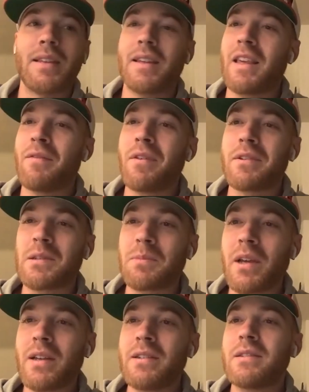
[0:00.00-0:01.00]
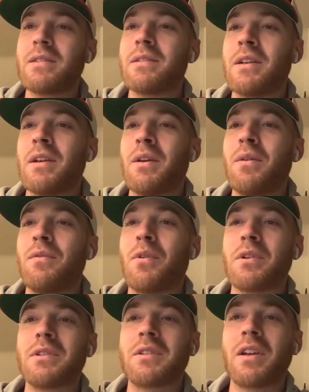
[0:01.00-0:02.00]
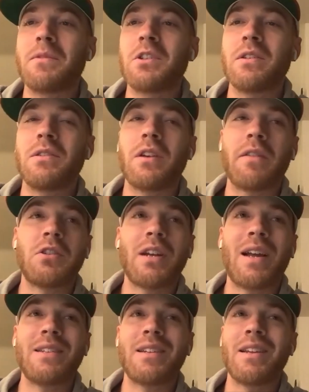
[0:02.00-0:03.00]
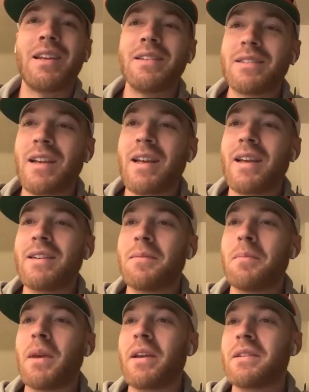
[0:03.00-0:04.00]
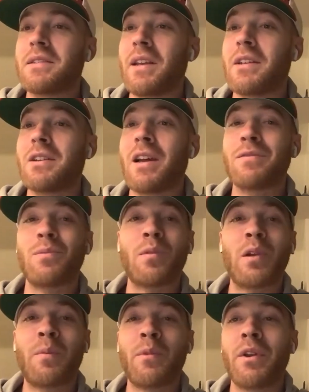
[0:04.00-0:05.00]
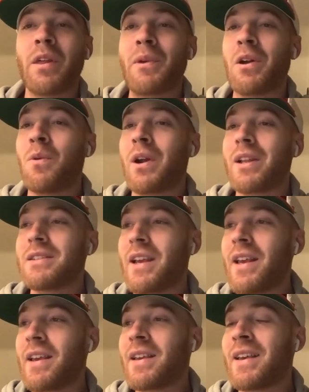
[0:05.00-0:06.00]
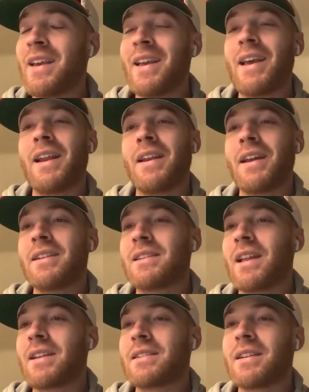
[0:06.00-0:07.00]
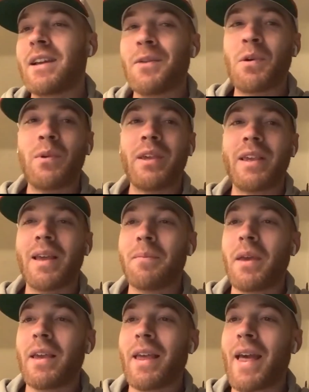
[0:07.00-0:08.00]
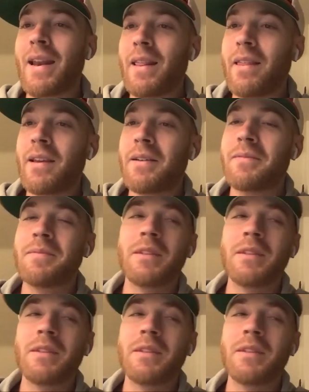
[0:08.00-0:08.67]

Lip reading: Give us space, force tough shots on the inside, make us take shots from the perimeter that we don't want to take. And a nights like tonight when we can't make anything,